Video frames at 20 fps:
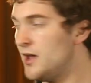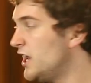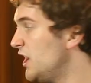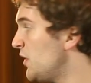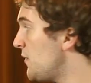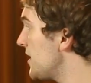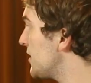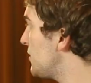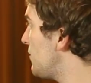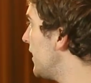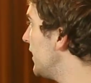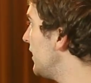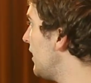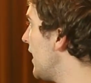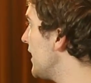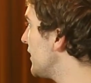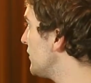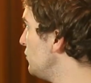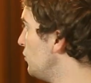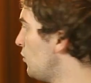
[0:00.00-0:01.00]
Now I quite
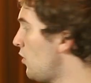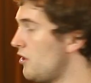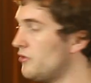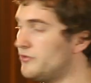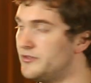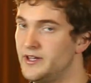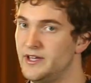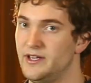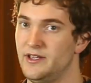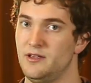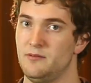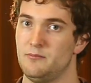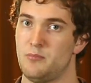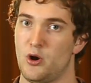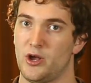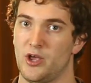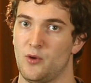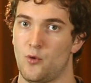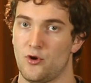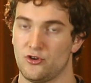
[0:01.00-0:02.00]
like what the
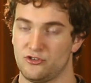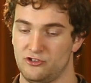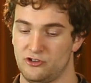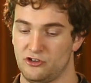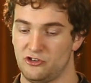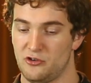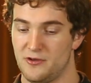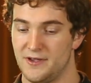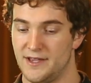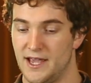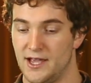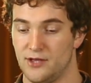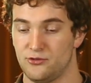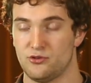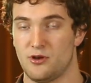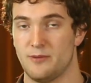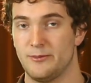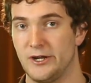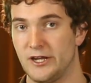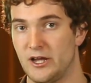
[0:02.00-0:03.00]
pocket washes are doing here,
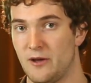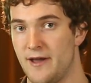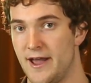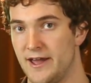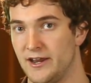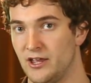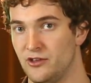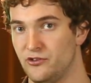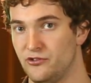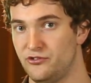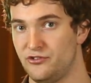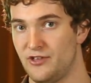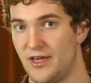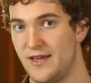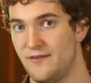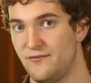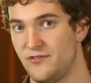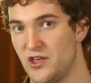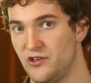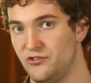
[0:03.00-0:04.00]
so I'm going to go ahead and
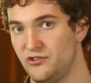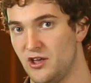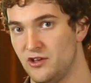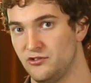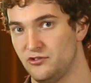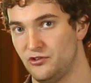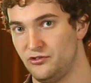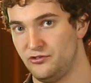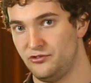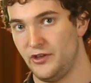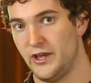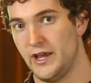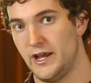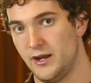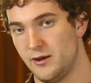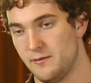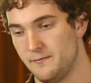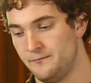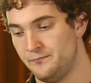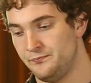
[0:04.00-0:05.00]
save this as a
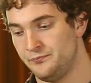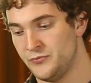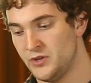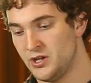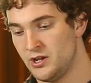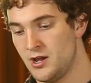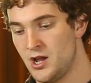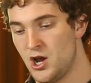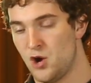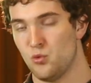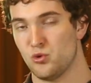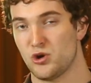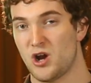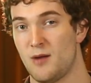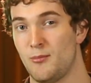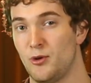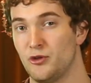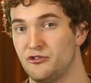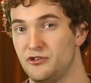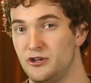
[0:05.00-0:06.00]
scene. We'll
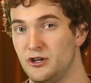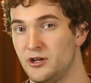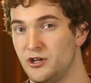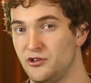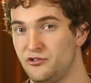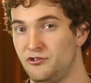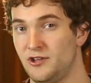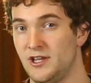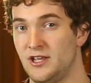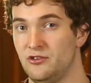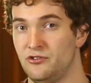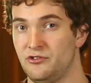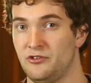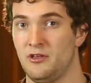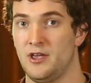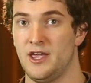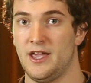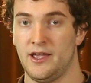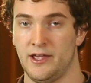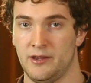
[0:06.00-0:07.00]
come on to look at scenes
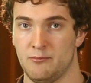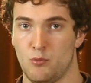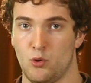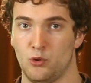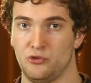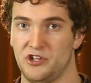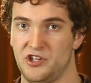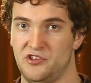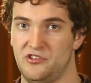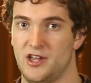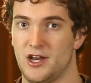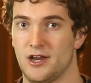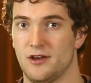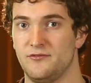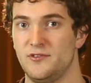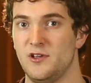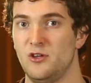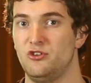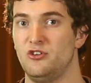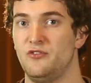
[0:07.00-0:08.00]
in more detail in a
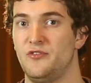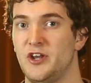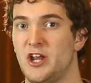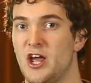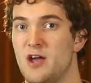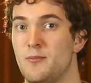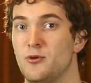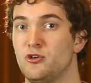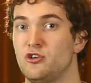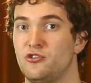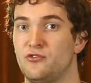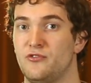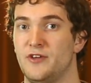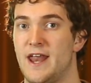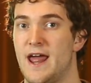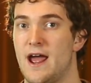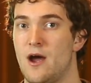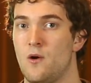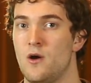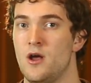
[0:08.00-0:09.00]
future video, but just for
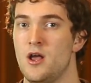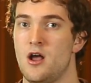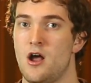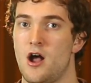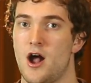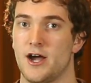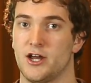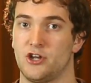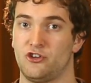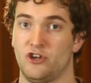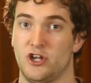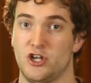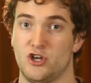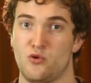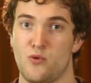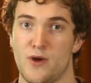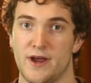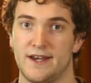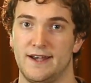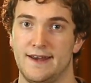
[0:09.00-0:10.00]
now, I'm going to show you
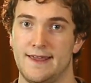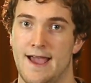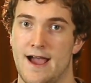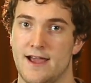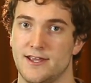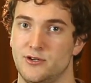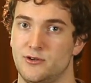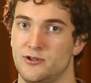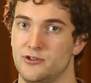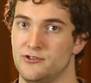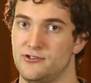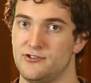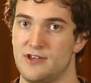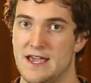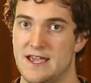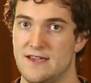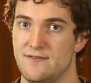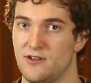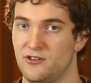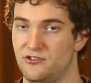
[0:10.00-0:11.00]
quickly how you can
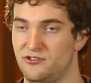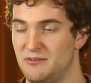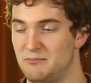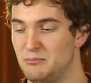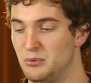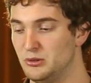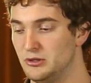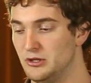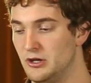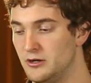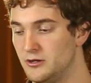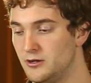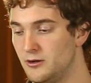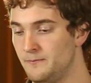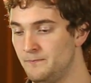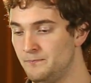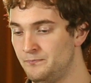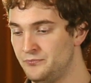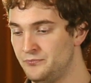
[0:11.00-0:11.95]
save a simple look.